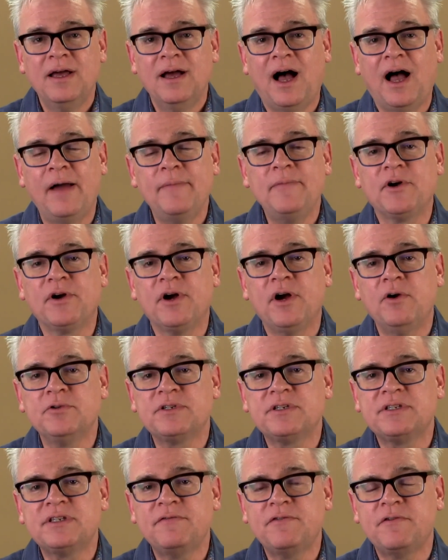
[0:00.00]
I'm your
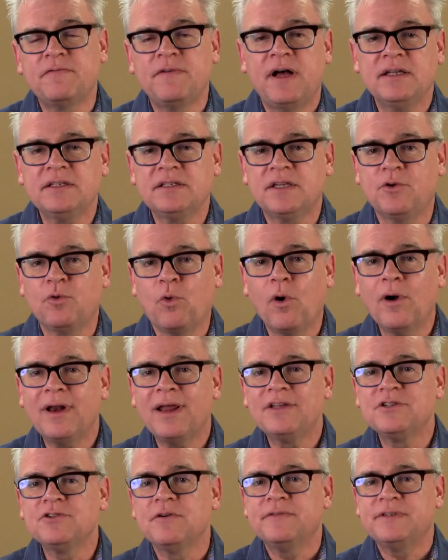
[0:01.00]
host, Stephen Foskett,
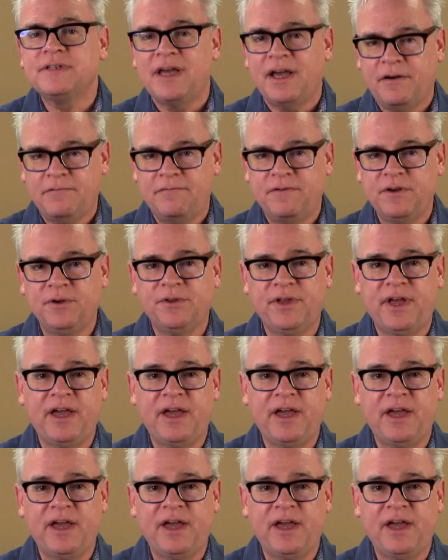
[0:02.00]
organizer of Tech Field